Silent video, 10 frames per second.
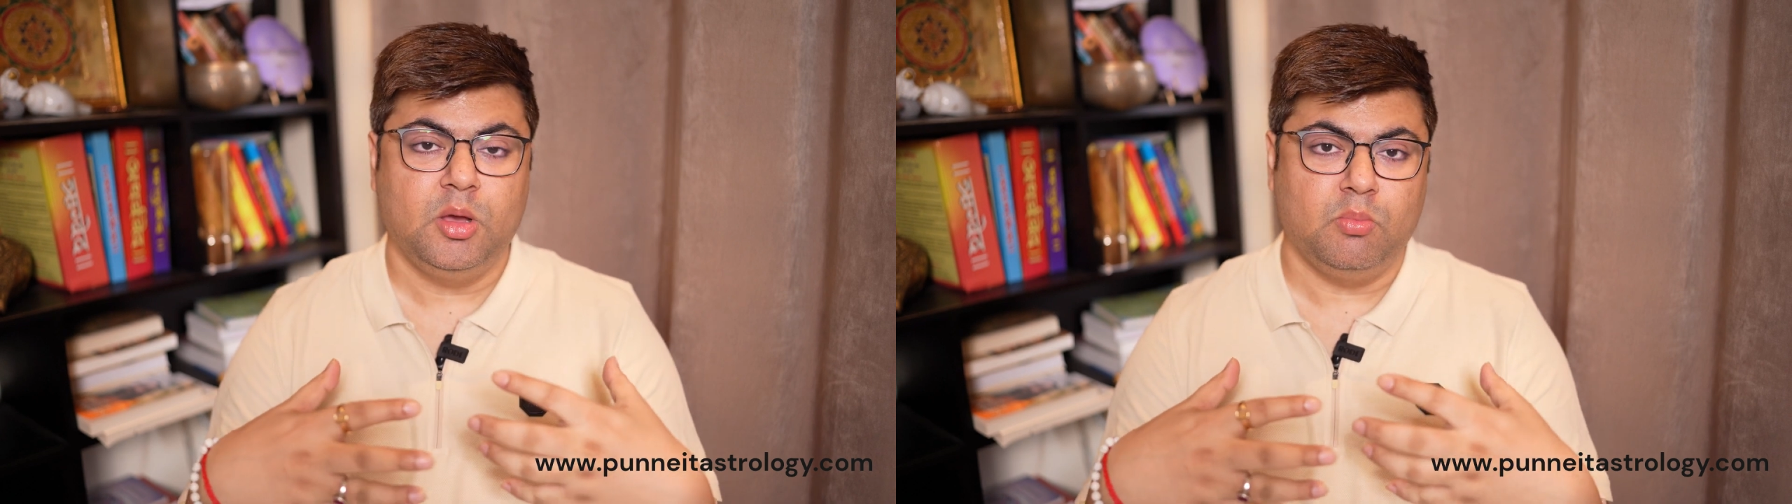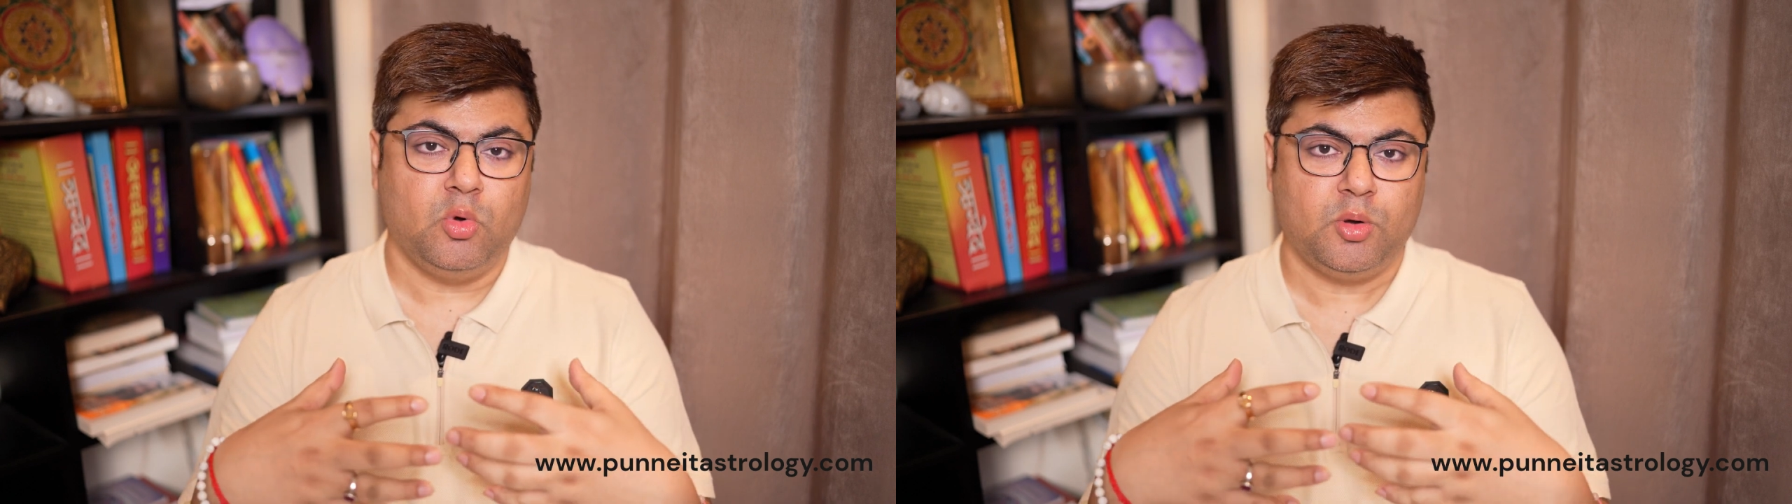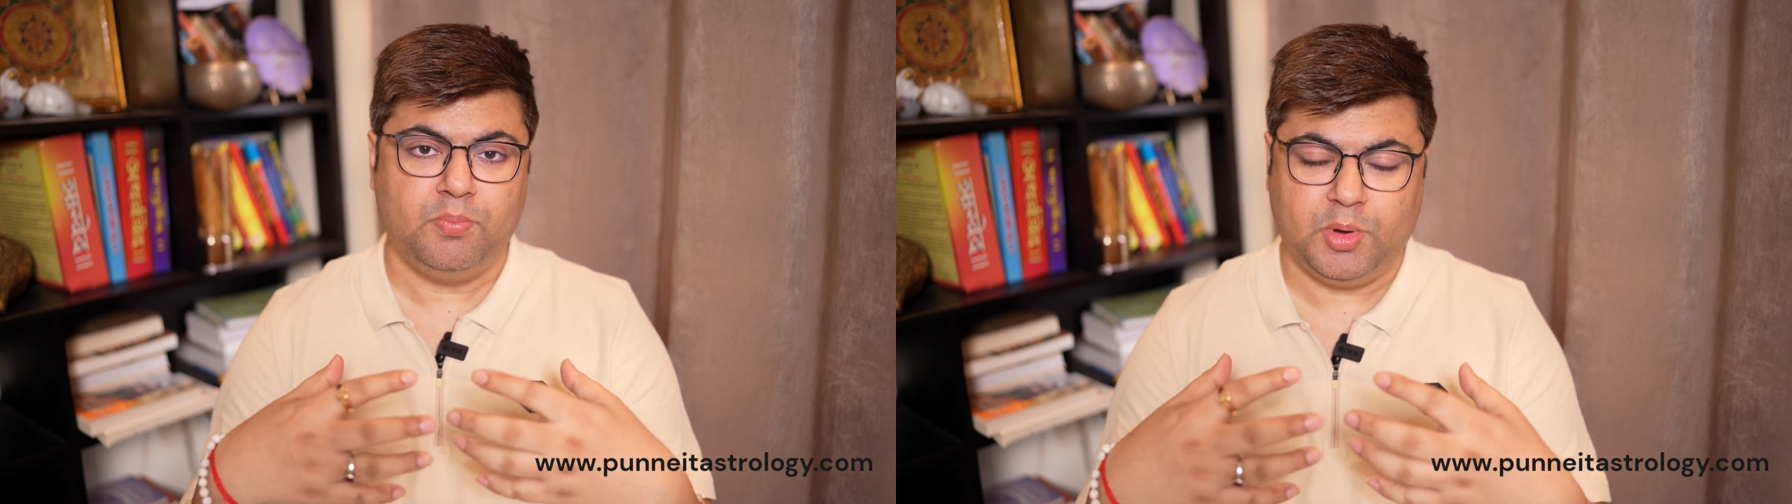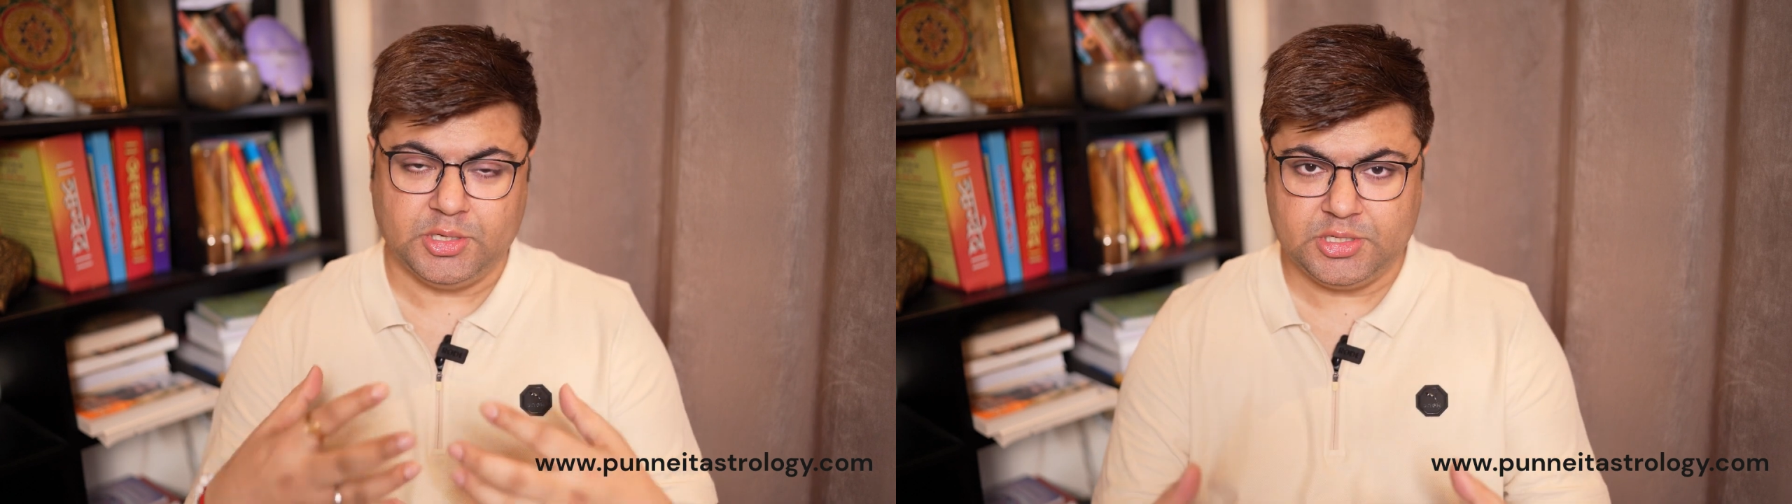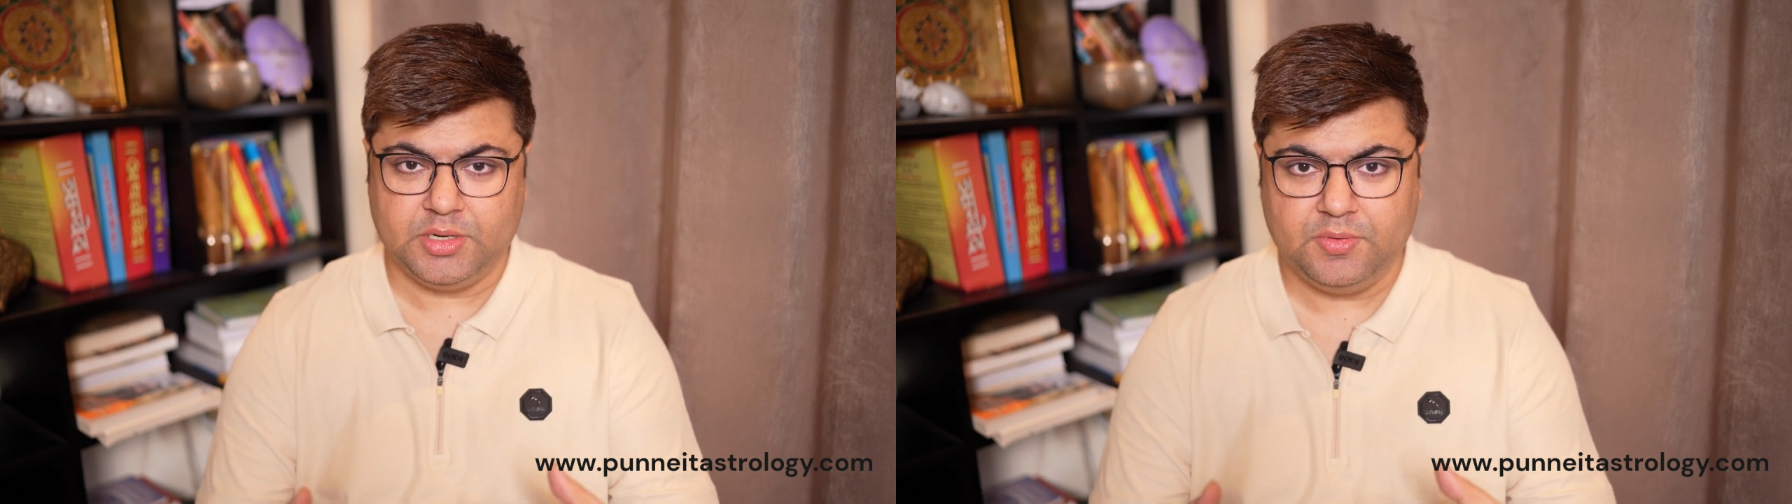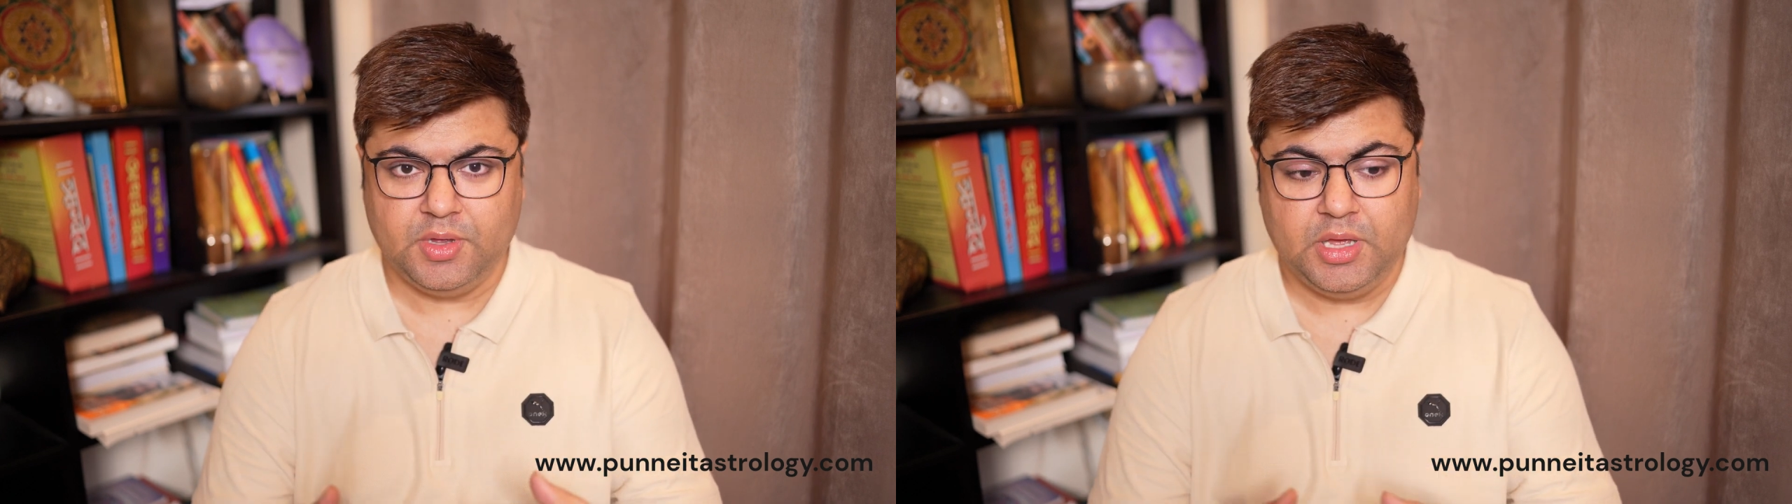more positive,